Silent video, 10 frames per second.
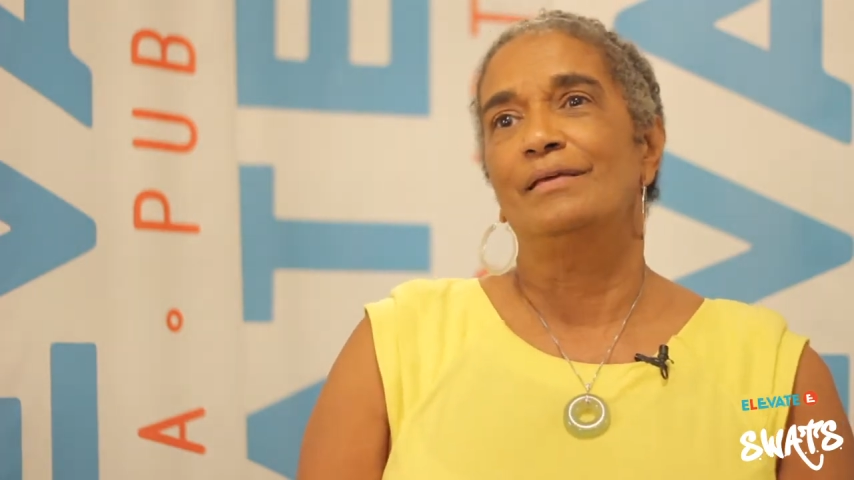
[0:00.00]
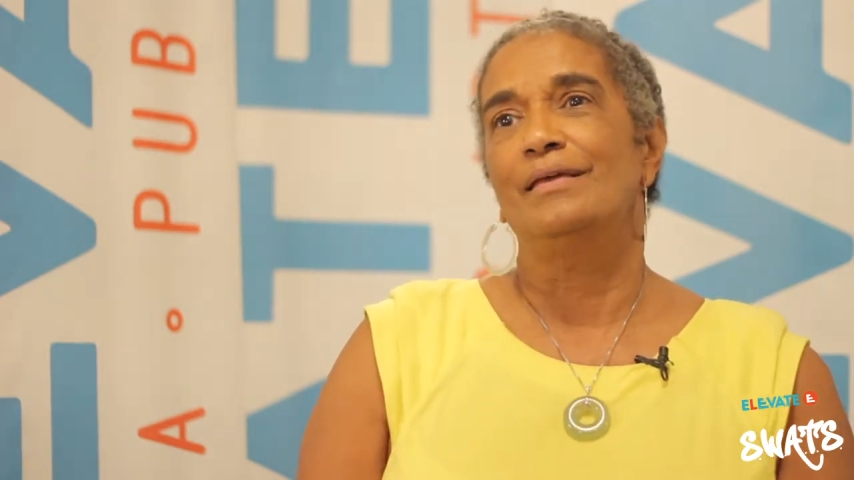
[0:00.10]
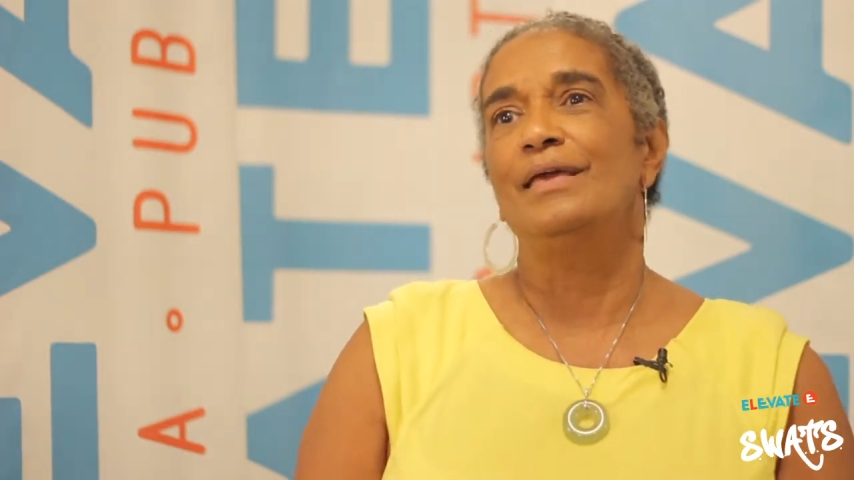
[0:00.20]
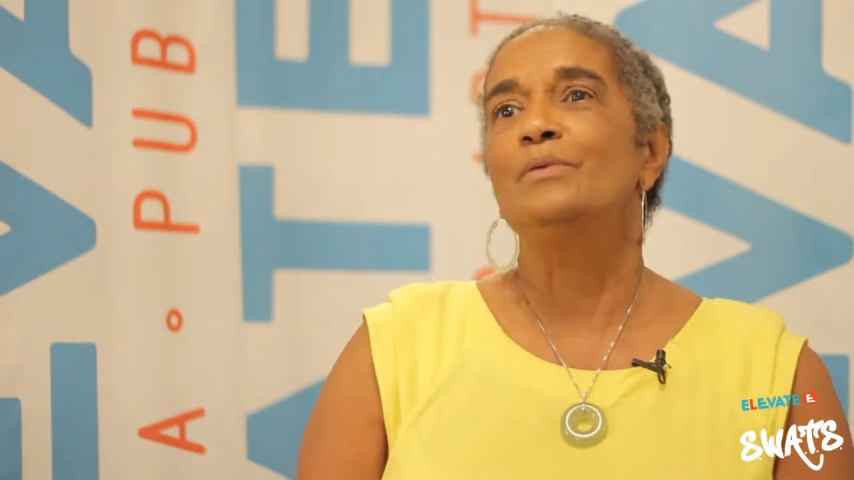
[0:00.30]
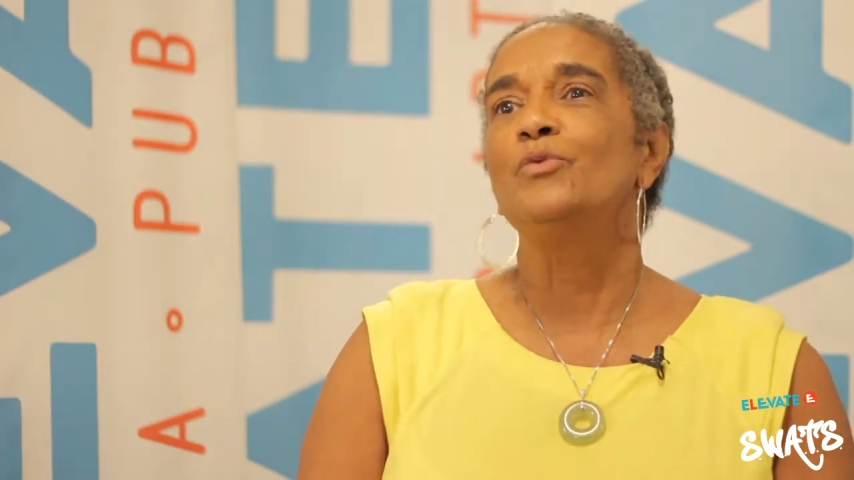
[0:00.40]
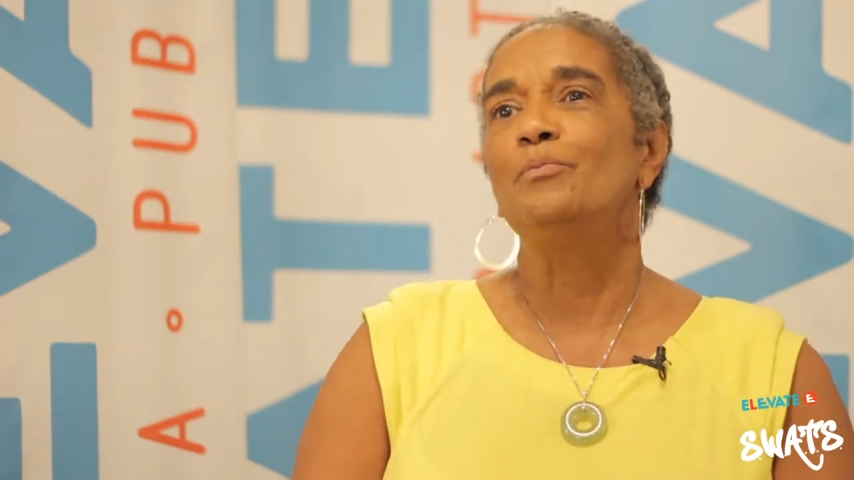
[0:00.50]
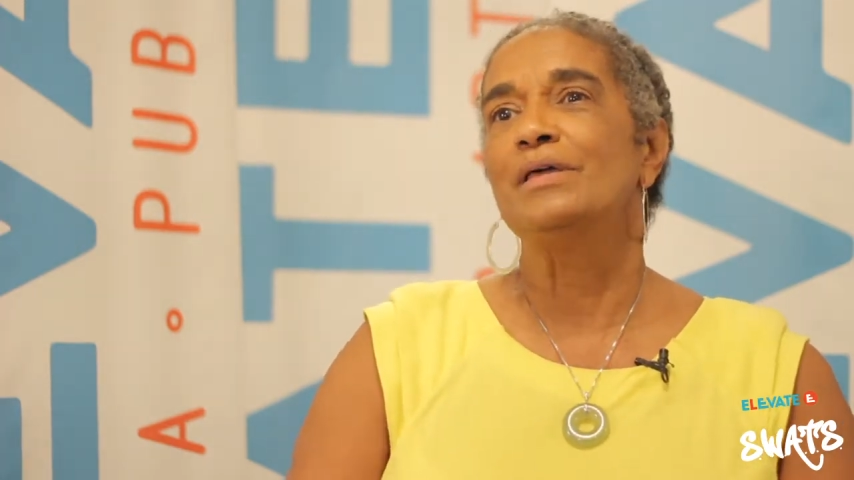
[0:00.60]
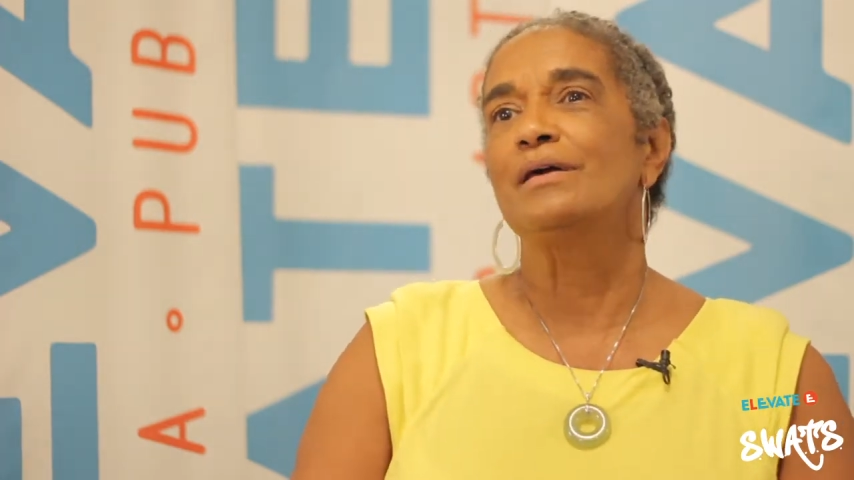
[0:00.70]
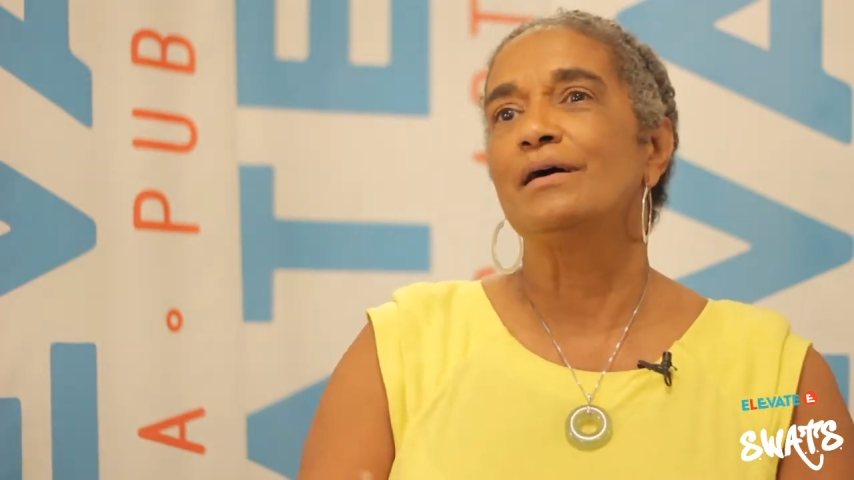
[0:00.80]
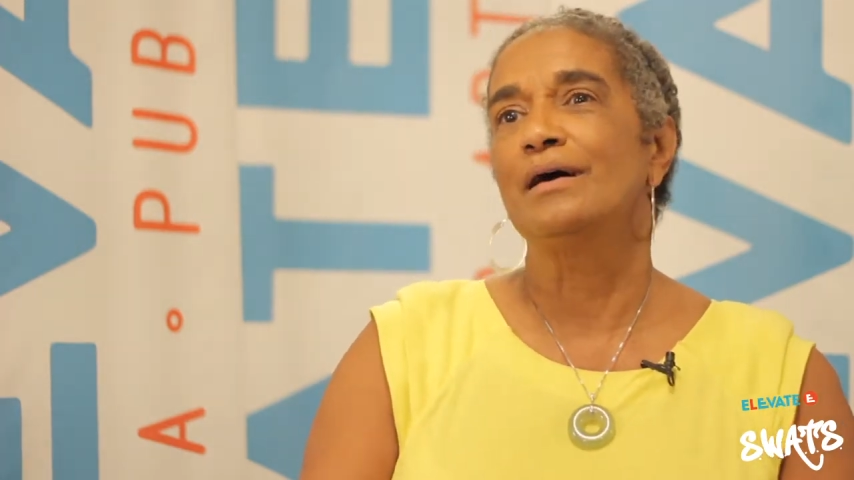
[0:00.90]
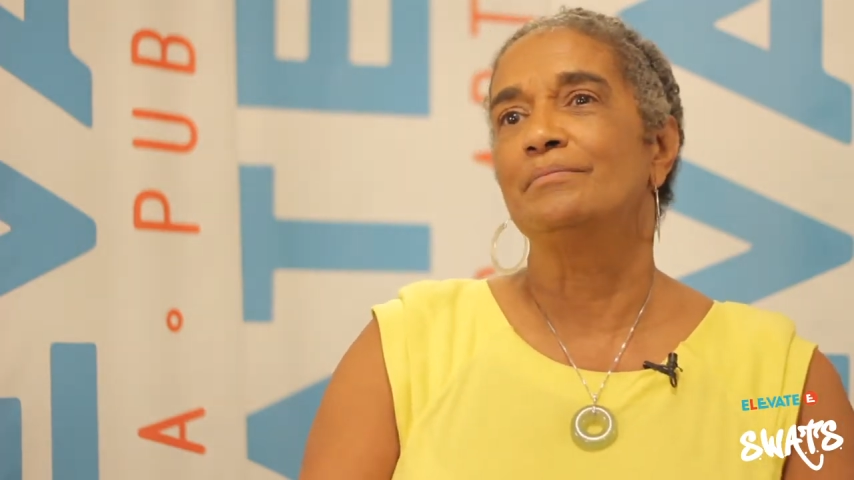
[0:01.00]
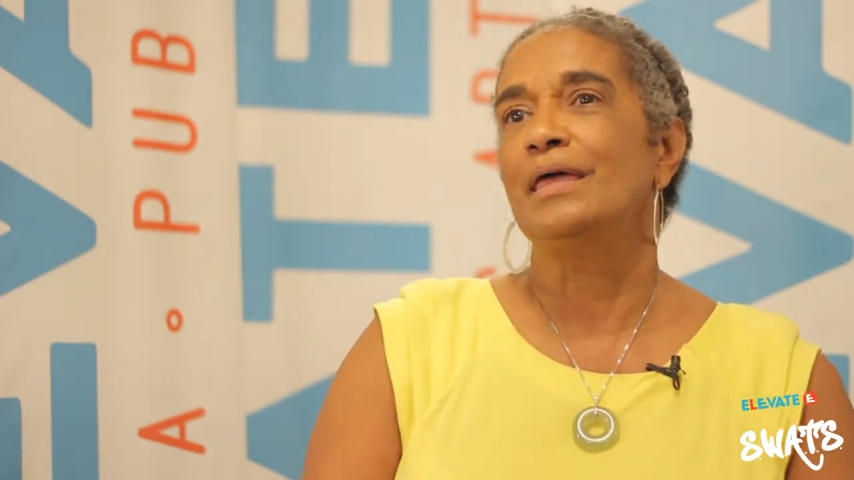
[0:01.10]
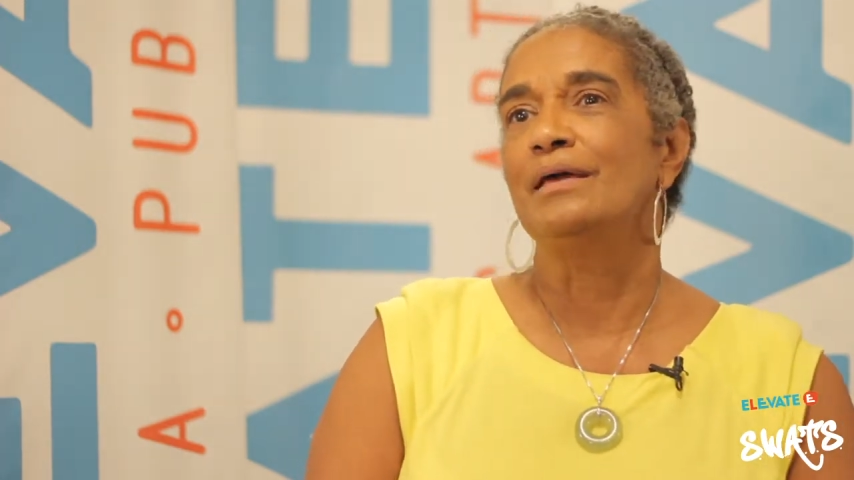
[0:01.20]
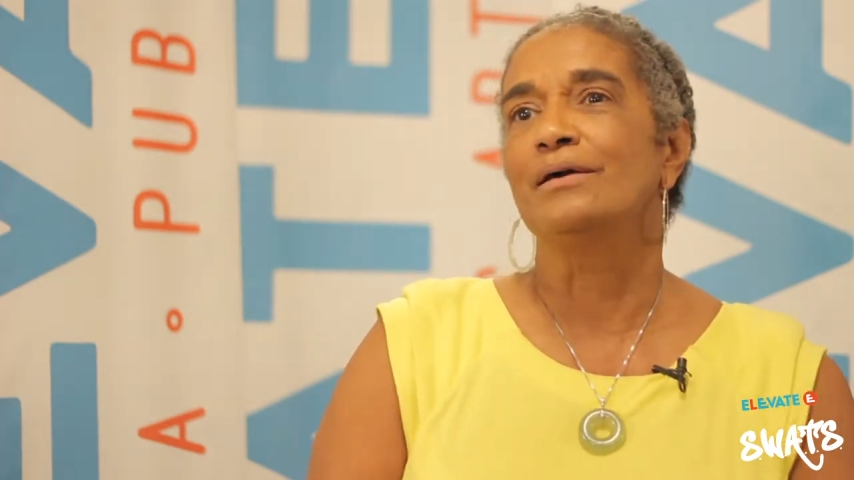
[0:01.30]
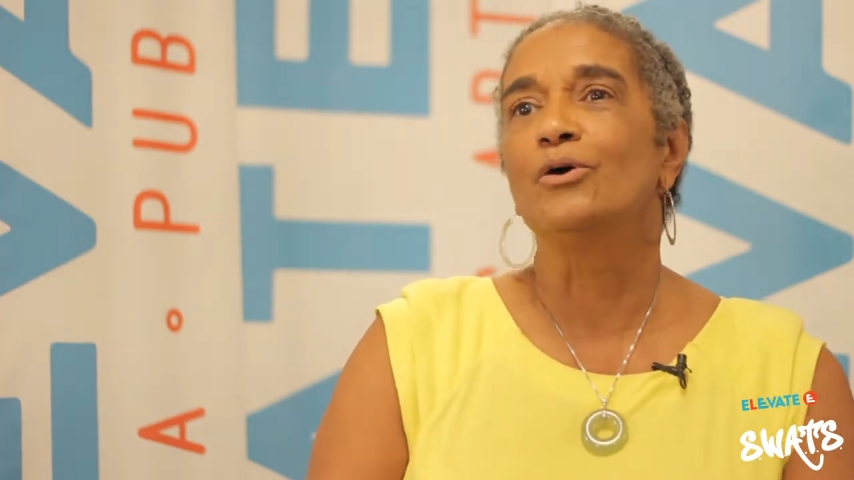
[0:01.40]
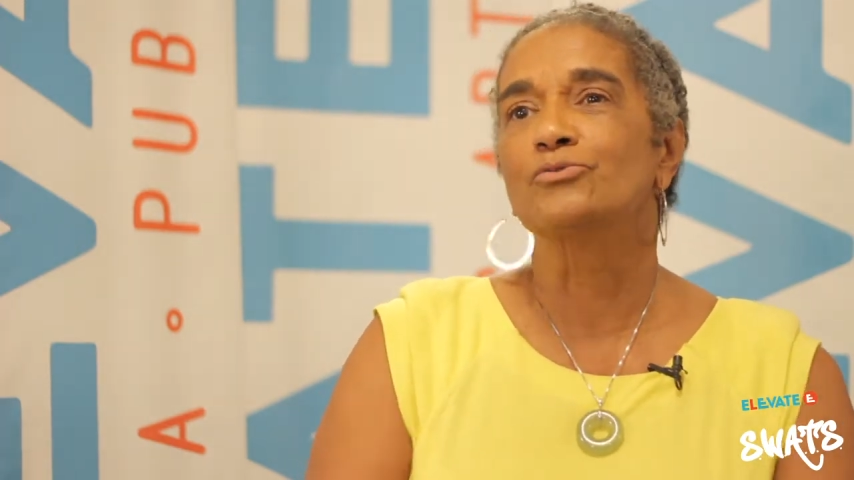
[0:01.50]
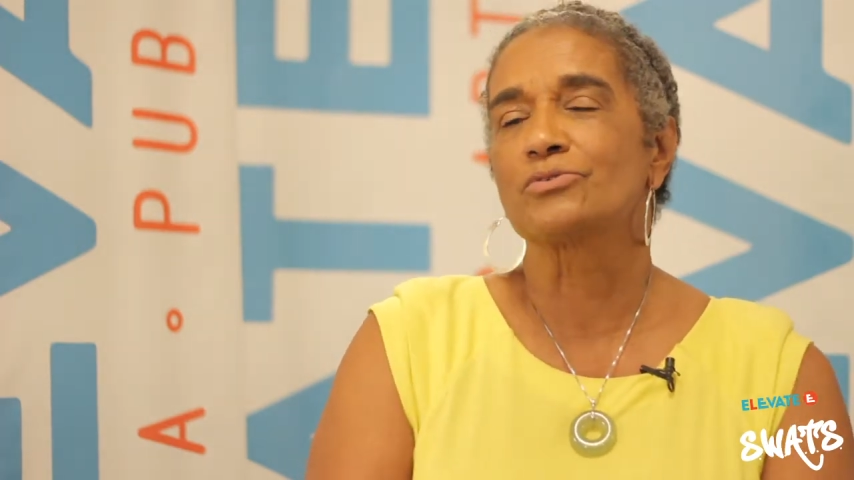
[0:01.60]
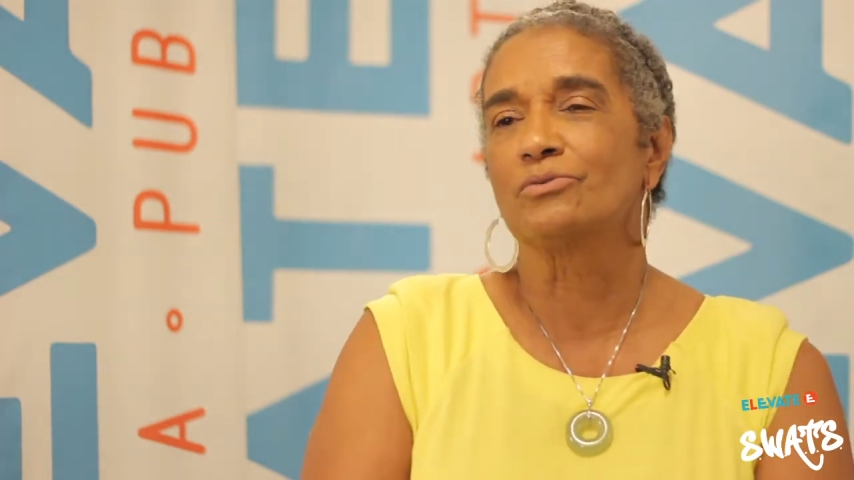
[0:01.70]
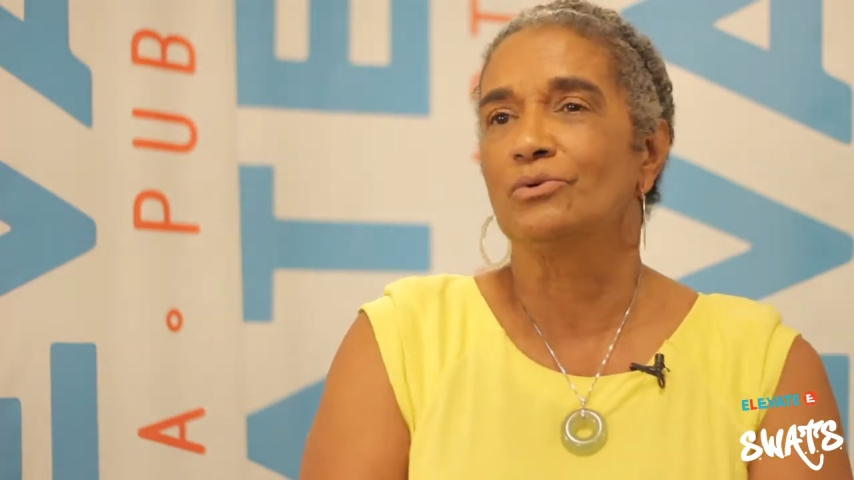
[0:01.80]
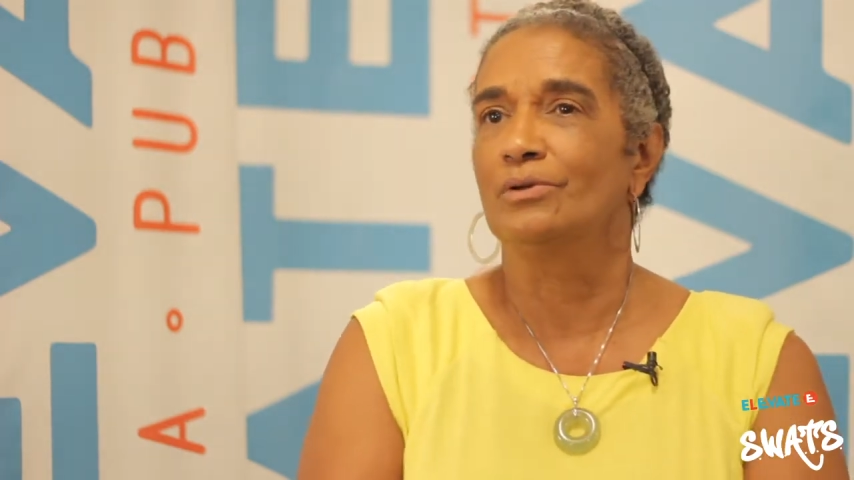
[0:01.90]
it will become a
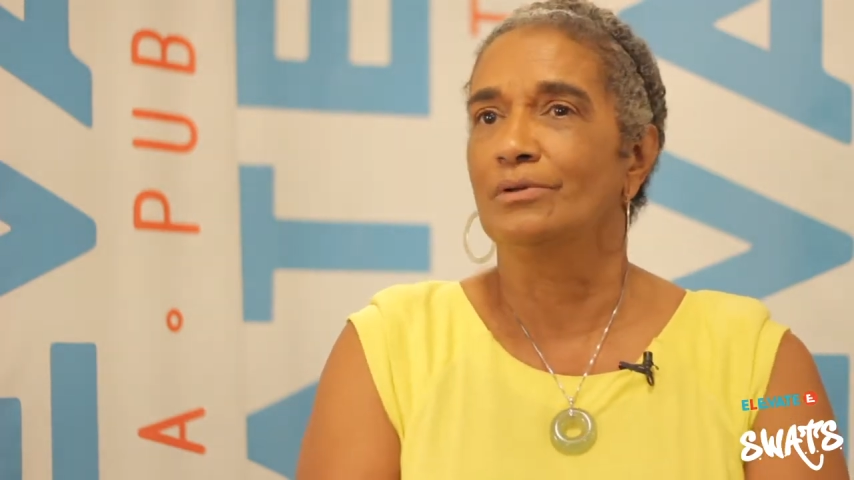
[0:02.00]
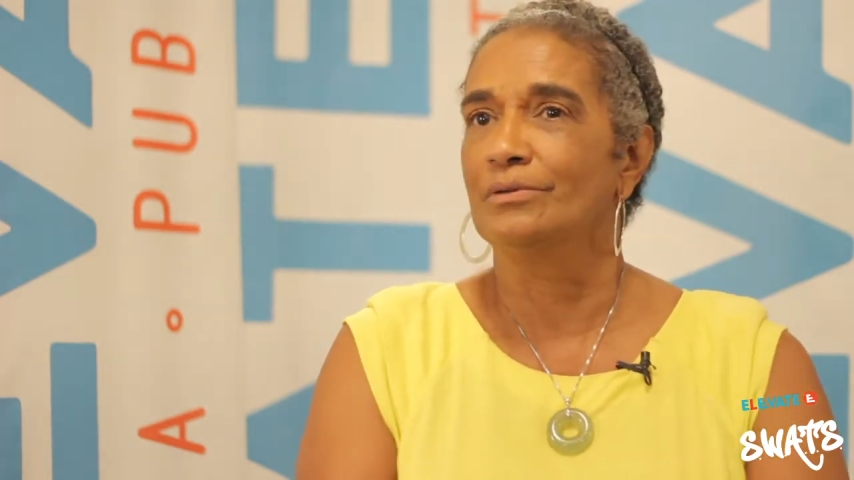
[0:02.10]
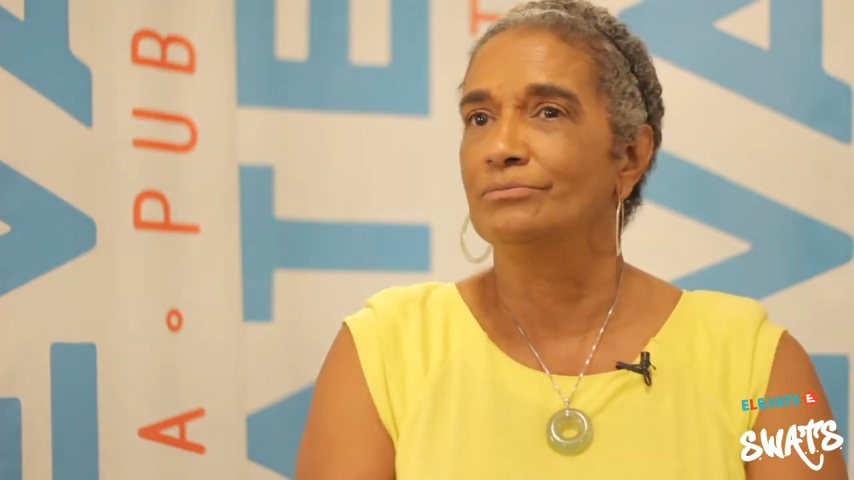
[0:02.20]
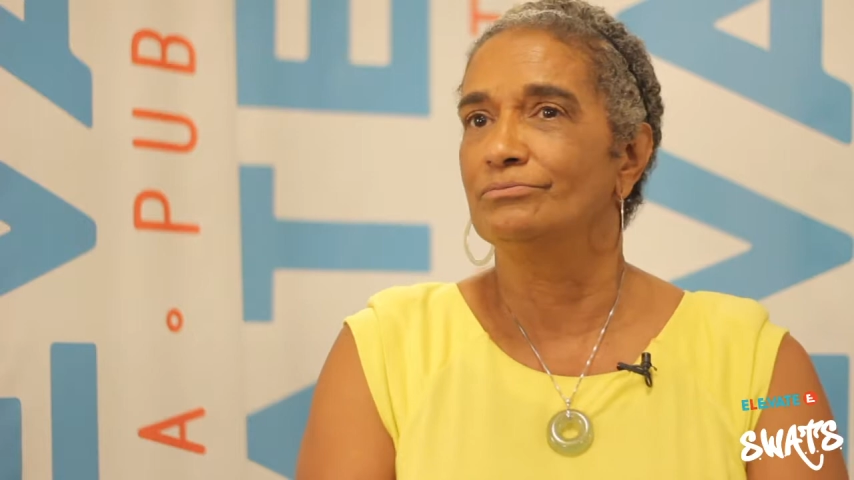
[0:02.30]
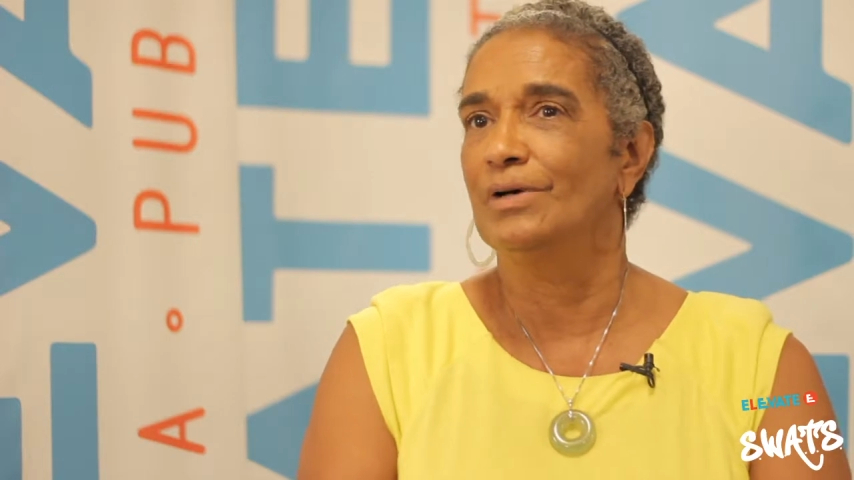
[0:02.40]
cultural